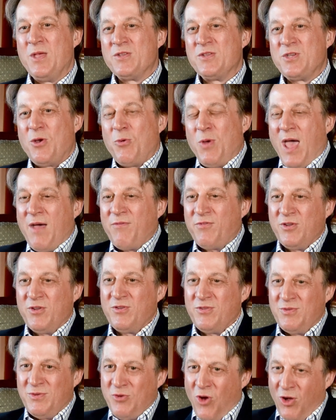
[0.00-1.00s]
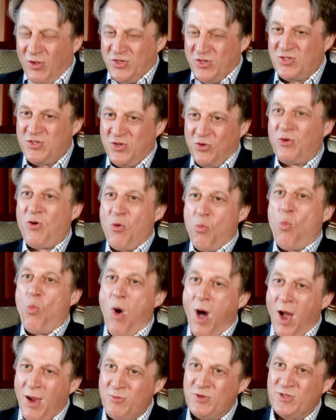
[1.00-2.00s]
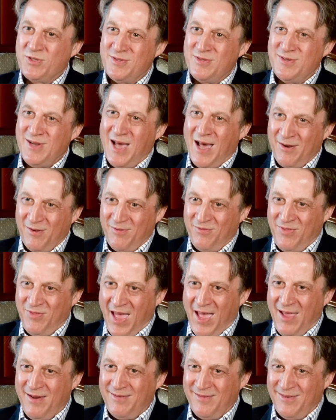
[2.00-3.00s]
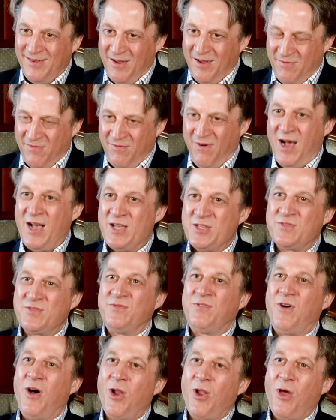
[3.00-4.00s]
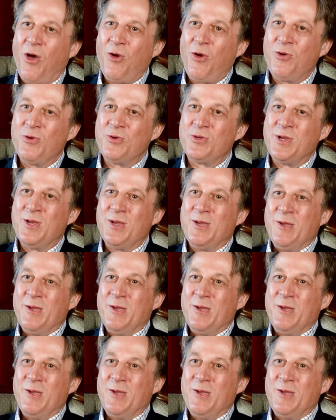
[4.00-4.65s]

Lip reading: So we have to not just look at why was none of that advice followed,